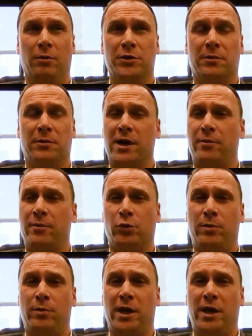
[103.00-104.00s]
Sometimes
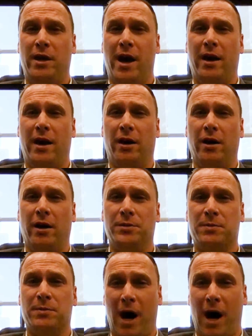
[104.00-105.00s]
we meet at a
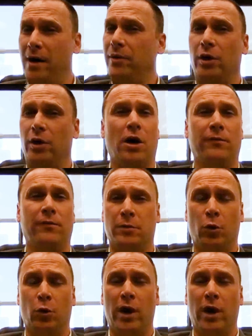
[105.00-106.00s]
spot they're
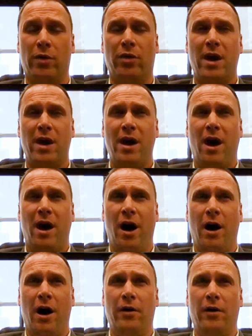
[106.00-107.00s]
comfortable with.
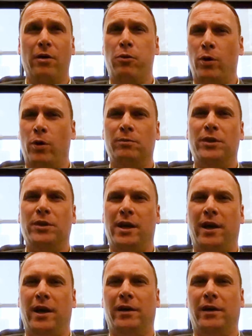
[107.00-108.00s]
The point
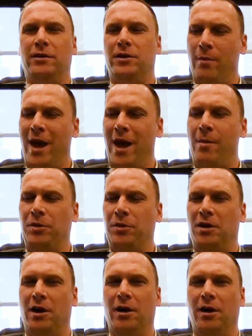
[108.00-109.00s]
being, I'm happy
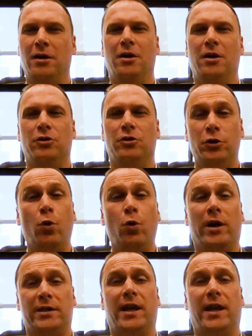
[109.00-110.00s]
to do
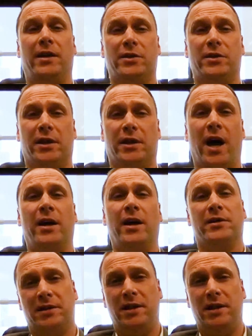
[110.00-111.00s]
what it takes to kind
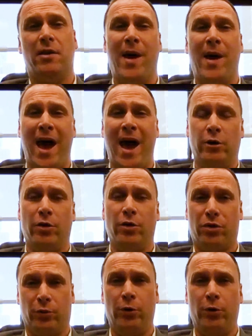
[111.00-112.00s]
of see the matter
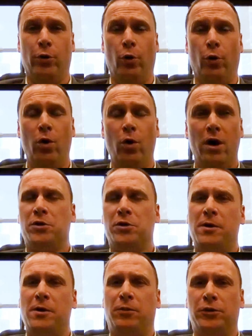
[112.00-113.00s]
through. Most
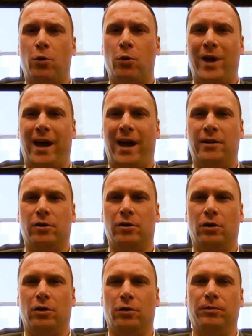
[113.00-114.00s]
people don't
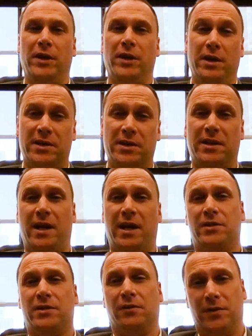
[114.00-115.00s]
handle the
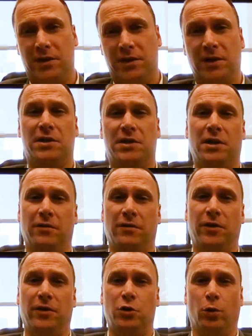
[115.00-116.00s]
estates of deceased
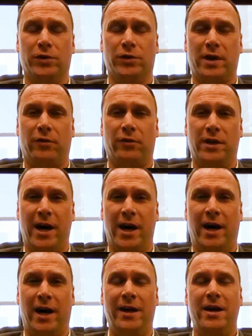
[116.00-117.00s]
individuals every
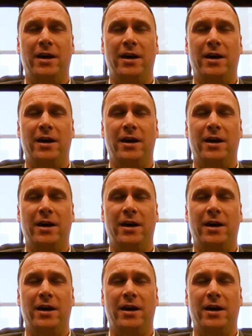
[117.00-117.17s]
day.